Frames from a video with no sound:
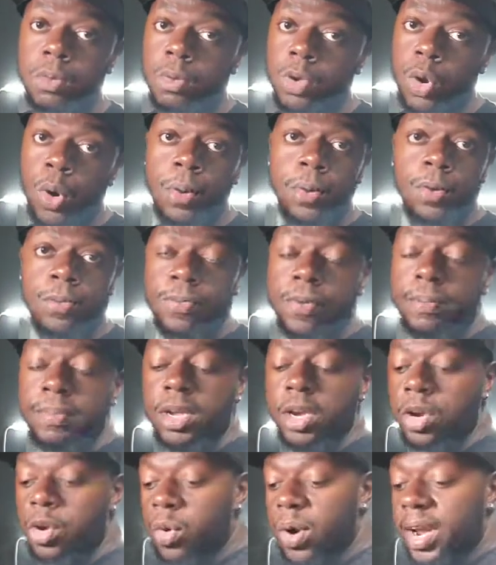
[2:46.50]
going from
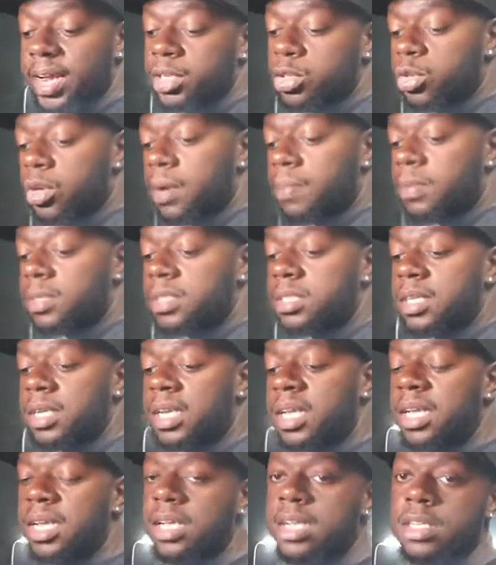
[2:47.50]
the gray trimmers to
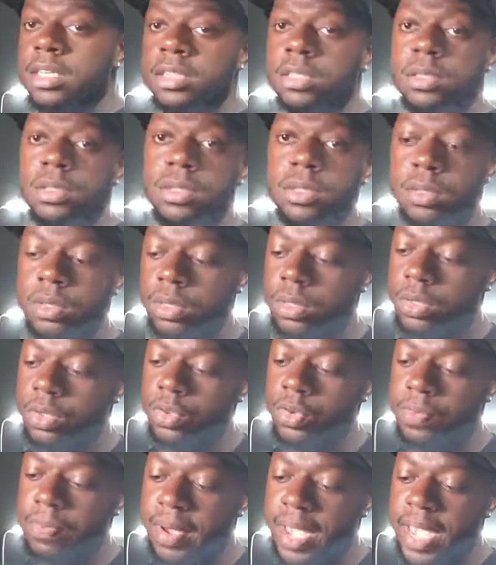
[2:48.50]
these,
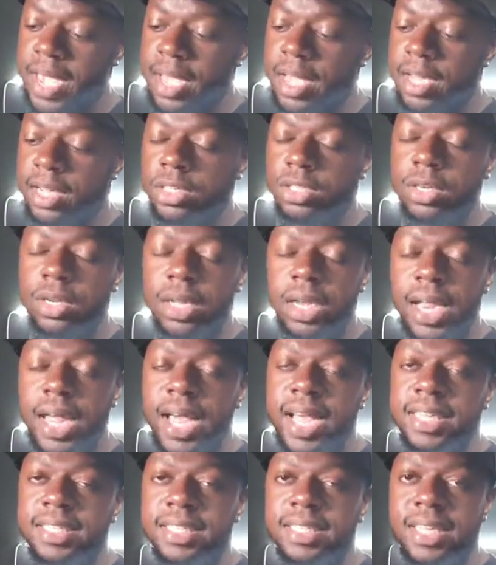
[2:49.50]
you may cut your
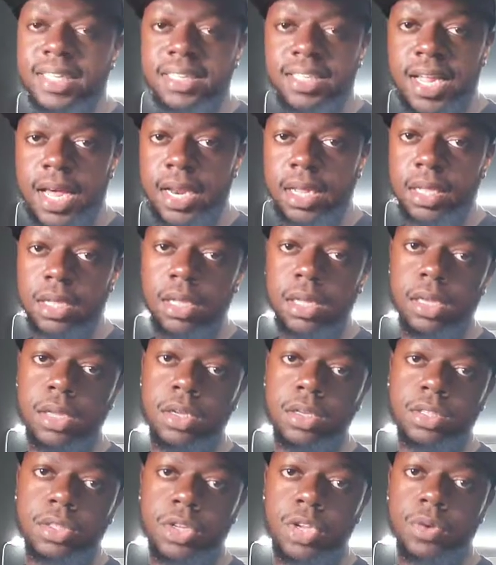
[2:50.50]
clients and that's not a good
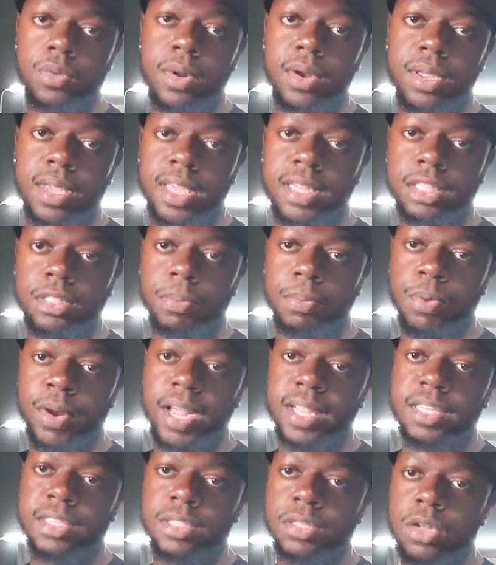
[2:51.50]
look. So you want to get your
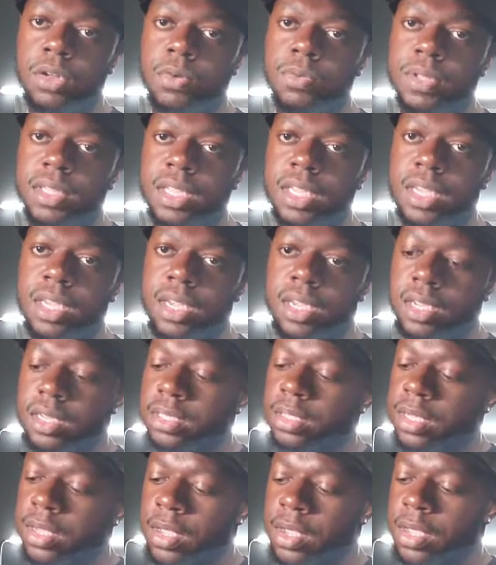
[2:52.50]
practice on with
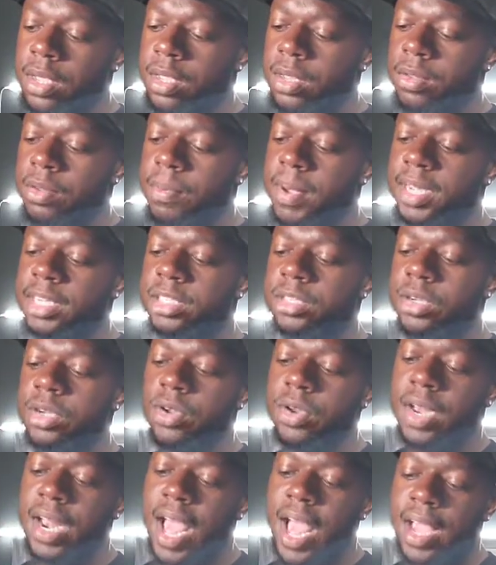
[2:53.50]
these. Make sure
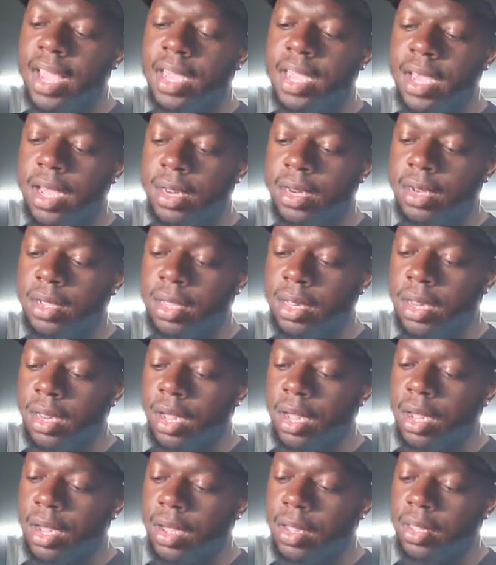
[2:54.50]
you're not cutting
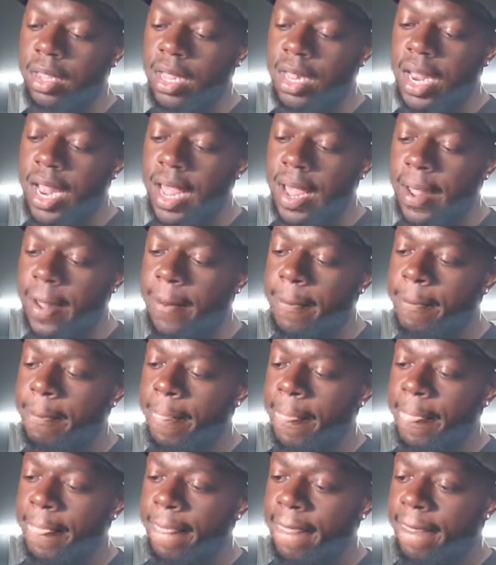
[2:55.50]
the client.
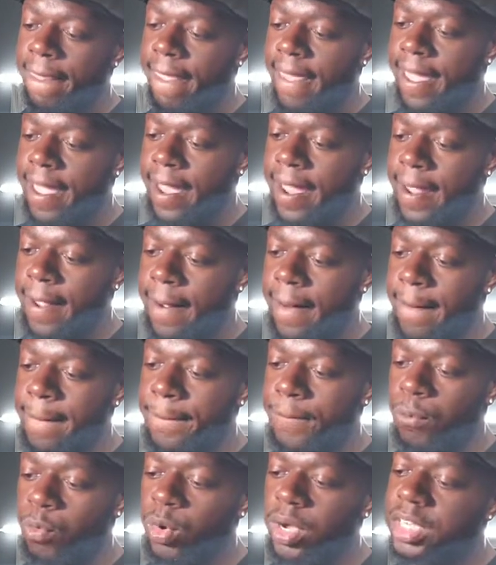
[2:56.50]

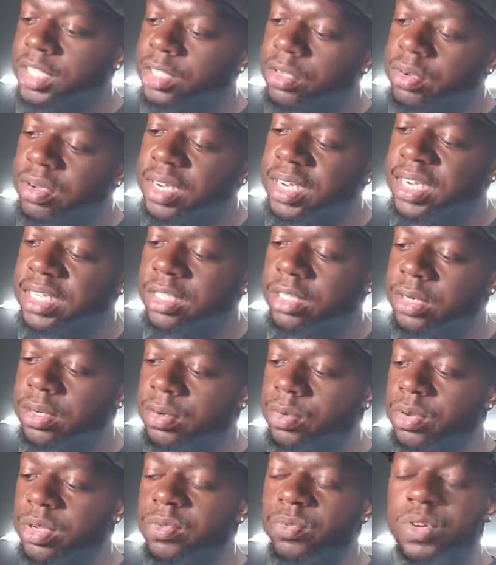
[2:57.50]
And once you can get
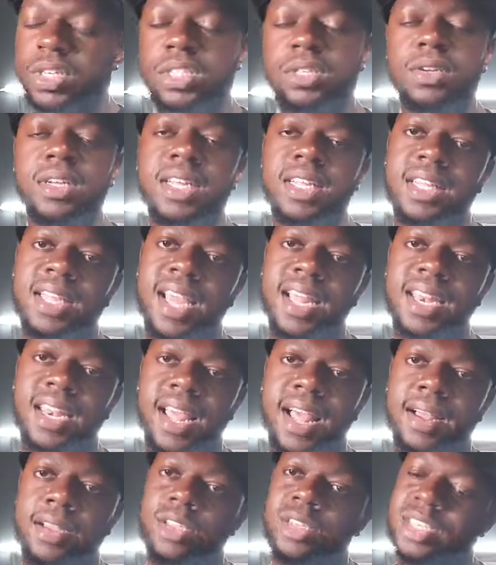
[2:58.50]
that
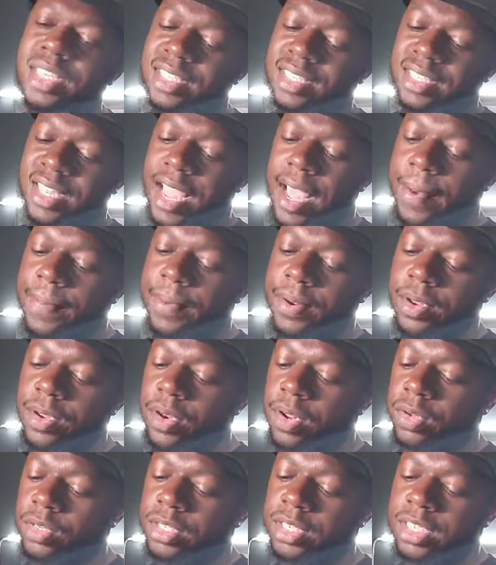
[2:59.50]
down, you just tap it.
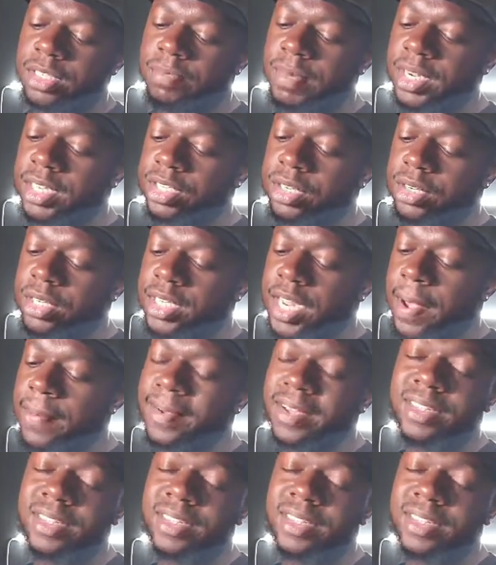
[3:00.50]
You just make sure you tap